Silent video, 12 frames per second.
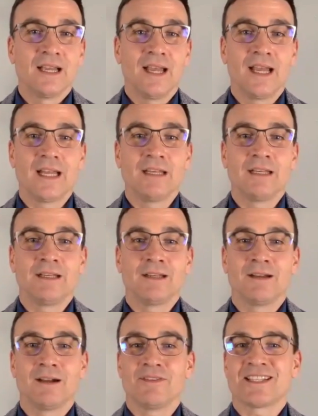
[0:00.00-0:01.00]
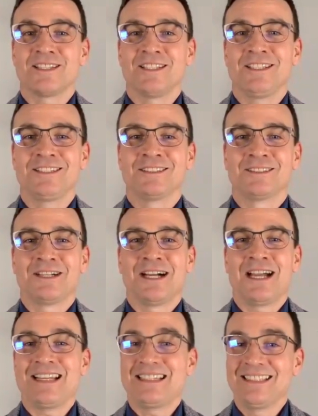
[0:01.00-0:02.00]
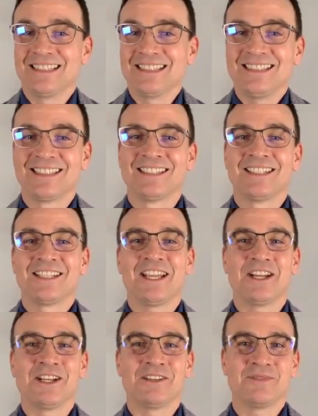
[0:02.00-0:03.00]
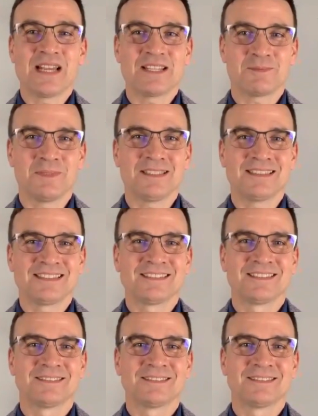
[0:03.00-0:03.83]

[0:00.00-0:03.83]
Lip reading: and obviously, ideally, get an investment.